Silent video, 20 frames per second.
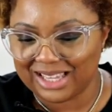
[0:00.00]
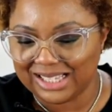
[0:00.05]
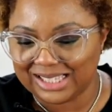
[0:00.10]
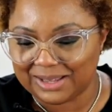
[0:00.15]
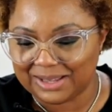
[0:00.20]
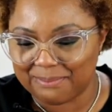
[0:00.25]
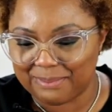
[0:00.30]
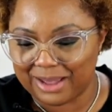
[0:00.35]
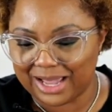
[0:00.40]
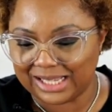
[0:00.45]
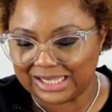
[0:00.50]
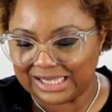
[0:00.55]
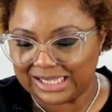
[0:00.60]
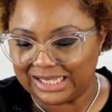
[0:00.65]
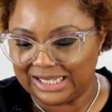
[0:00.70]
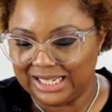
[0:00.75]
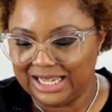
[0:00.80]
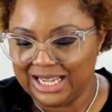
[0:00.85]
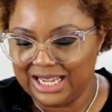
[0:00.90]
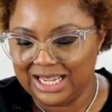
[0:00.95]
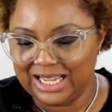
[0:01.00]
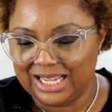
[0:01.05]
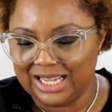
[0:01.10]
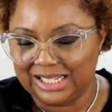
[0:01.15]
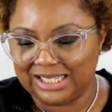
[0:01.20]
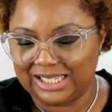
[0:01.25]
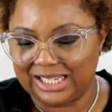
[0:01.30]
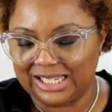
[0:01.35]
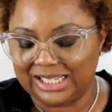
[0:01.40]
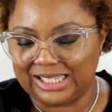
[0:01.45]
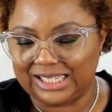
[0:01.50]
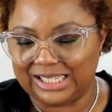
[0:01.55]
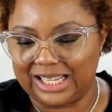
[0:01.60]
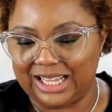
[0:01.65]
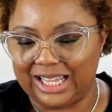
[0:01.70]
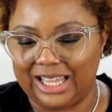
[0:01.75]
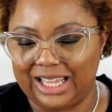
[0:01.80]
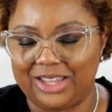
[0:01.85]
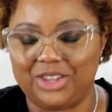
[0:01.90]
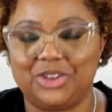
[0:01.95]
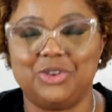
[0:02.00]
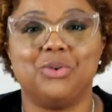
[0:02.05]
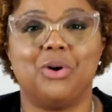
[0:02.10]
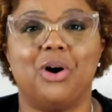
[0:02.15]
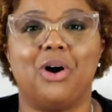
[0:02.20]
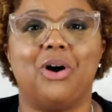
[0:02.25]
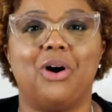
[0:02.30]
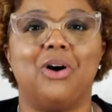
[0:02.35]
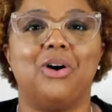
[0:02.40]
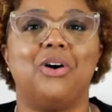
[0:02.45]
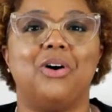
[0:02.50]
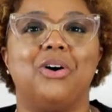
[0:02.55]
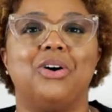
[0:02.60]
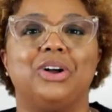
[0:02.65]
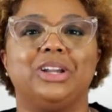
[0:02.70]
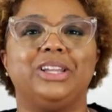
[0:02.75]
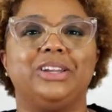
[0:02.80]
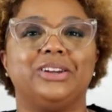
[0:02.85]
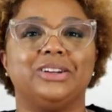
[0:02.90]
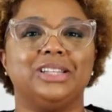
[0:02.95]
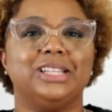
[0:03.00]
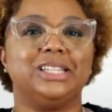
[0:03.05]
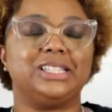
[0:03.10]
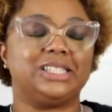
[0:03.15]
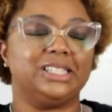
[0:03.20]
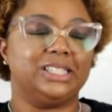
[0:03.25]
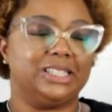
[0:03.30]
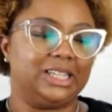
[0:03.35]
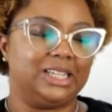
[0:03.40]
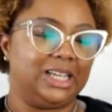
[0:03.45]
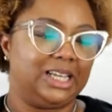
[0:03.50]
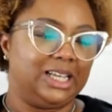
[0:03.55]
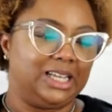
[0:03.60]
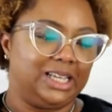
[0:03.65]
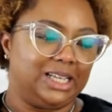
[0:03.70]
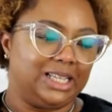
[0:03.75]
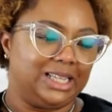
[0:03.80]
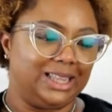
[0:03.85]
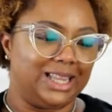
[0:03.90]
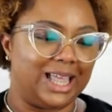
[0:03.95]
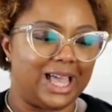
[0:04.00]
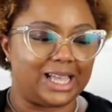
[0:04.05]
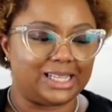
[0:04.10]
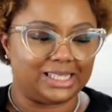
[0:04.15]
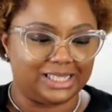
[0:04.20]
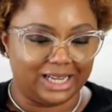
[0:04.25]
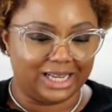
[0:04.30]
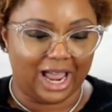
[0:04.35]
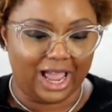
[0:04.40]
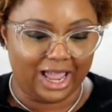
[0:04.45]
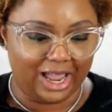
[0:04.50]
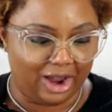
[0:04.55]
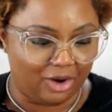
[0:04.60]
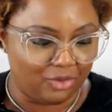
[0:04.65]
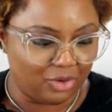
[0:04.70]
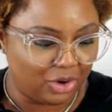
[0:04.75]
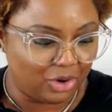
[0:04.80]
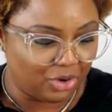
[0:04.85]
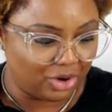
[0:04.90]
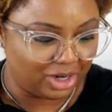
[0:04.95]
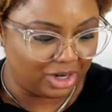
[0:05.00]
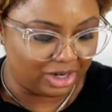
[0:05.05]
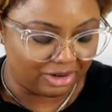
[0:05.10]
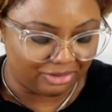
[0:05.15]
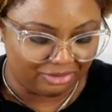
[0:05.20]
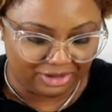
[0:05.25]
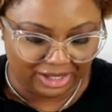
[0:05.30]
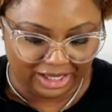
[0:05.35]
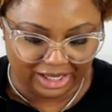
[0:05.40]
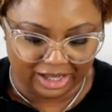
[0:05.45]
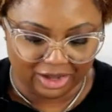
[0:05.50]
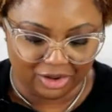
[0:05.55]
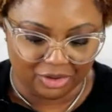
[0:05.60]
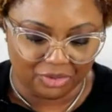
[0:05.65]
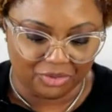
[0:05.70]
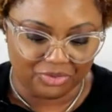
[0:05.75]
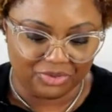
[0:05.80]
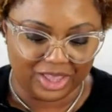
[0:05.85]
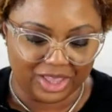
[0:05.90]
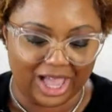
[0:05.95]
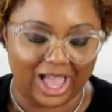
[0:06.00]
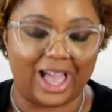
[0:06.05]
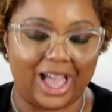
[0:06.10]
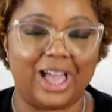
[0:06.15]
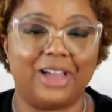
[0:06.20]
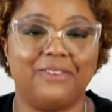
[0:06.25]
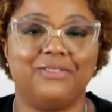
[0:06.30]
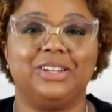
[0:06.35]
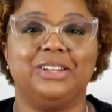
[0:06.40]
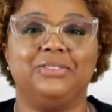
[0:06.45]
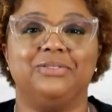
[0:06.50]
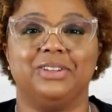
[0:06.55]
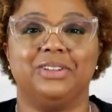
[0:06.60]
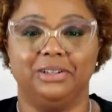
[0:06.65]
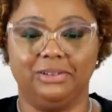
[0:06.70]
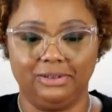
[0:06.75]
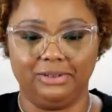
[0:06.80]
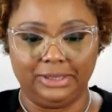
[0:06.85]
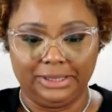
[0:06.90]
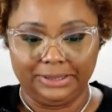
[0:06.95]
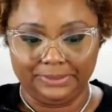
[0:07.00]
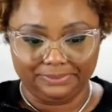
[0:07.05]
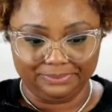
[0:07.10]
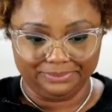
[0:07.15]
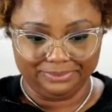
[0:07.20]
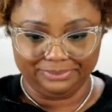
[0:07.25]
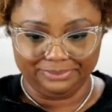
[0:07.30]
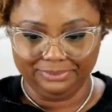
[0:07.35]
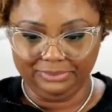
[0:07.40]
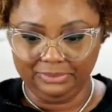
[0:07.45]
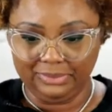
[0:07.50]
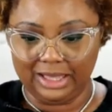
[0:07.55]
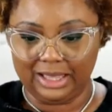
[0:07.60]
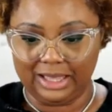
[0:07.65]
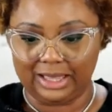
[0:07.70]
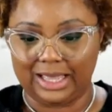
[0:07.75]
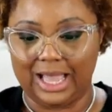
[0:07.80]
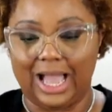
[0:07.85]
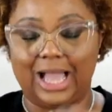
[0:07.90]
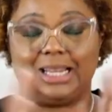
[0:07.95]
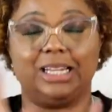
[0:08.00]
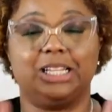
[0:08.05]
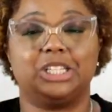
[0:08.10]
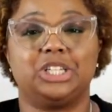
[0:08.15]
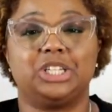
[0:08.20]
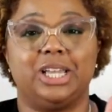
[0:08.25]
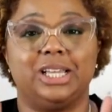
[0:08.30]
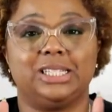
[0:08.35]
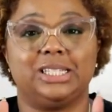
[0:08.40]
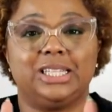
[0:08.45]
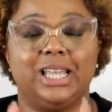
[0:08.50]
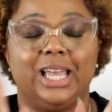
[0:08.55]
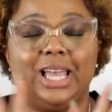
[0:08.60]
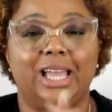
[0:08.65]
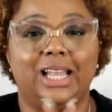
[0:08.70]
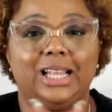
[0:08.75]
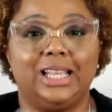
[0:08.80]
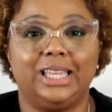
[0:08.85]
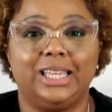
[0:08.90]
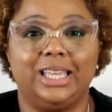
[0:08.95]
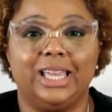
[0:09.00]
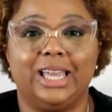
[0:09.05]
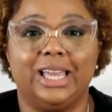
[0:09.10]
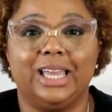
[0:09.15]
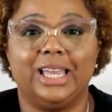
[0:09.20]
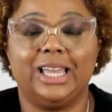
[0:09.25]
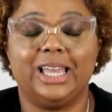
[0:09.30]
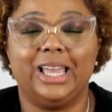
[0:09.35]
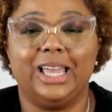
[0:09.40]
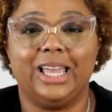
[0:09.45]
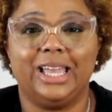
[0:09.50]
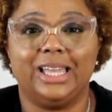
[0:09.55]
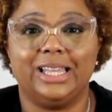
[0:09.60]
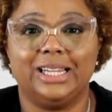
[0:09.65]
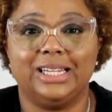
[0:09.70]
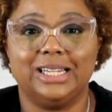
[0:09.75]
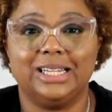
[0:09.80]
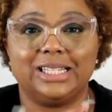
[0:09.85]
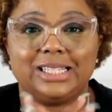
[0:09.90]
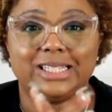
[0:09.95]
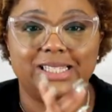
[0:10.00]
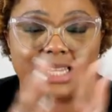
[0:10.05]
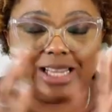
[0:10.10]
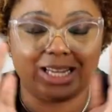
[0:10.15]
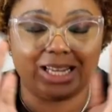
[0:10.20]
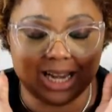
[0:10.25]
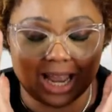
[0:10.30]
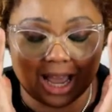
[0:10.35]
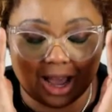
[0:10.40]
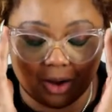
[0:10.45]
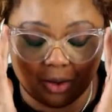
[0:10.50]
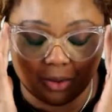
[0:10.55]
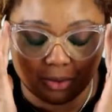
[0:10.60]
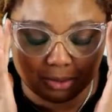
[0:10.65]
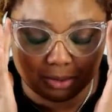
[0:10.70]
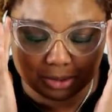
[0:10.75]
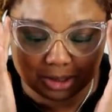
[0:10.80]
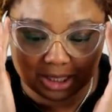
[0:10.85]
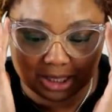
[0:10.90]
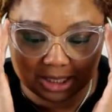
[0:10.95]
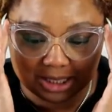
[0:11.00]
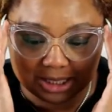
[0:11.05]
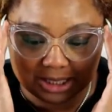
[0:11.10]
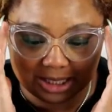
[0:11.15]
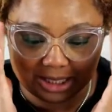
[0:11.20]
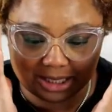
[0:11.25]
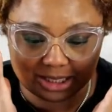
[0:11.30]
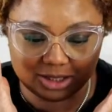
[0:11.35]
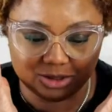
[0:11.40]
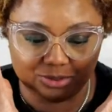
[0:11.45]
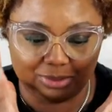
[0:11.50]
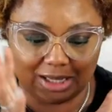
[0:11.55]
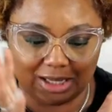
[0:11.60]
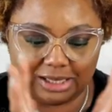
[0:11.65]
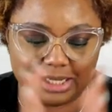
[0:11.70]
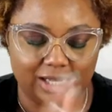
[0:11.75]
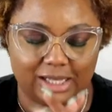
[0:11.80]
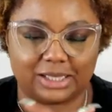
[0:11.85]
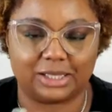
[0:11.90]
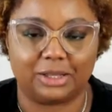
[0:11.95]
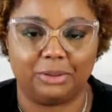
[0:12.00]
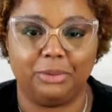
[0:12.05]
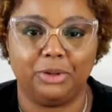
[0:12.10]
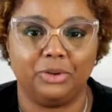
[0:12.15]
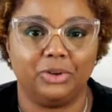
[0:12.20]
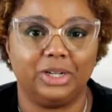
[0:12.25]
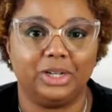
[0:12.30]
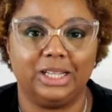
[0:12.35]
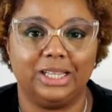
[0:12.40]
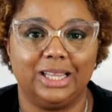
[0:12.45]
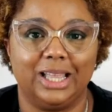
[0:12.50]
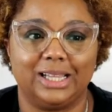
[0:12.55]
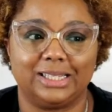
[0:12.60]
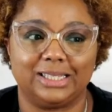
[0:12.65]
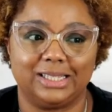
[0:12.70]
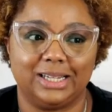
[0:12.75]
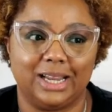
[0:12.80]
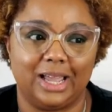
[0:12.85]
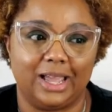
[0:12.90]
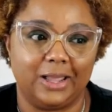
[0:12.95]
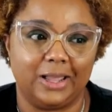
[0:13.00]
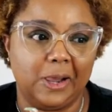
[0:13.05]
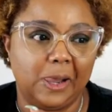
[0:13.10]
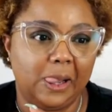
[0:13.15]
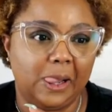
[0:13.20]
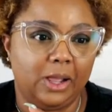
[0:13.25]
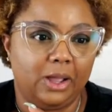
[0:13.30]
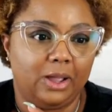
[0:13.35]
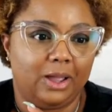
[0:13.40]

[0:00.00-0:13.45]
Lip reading: It's amazing to see you all on here. Listen, last night I recorded a video that I haven't even gotten a chance to edit yet and send out. I was going to send it to my text community last night.